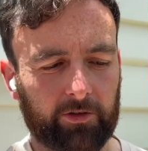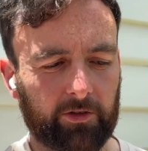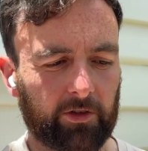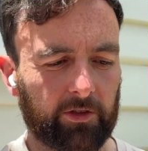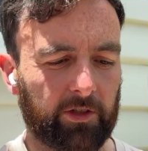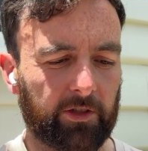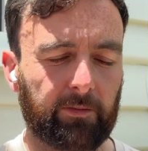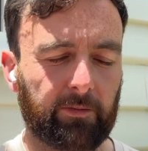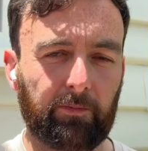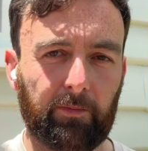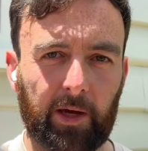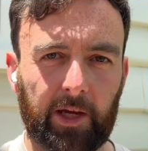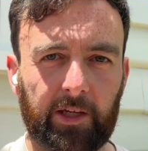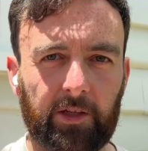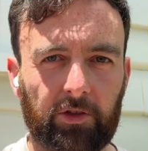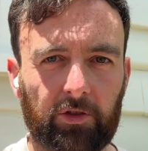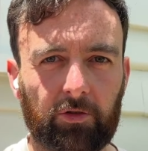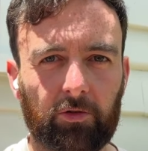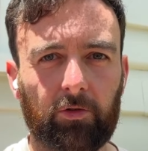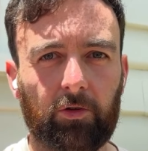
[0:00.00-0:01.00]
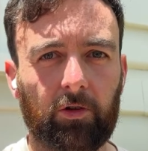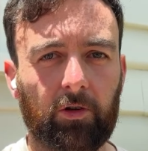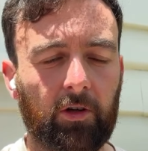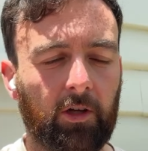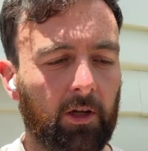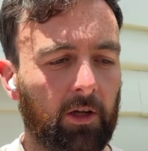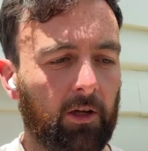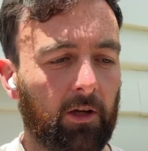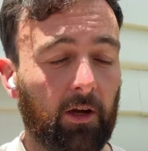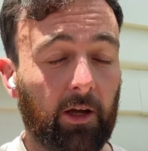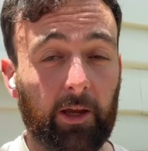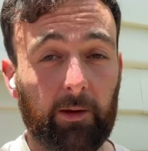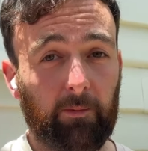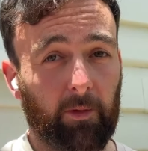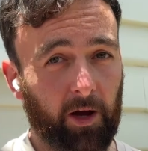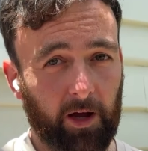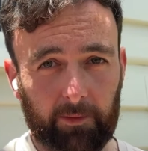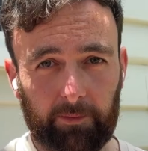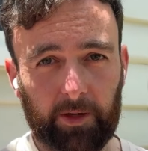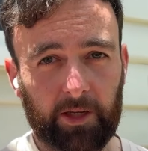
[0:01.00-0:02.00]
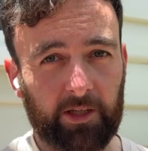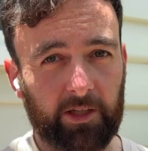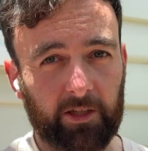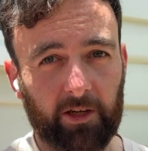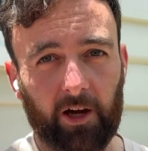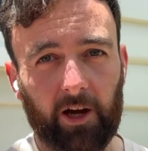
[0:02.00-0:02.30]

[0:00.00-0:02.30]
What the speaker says: So just make sure, in my opinion,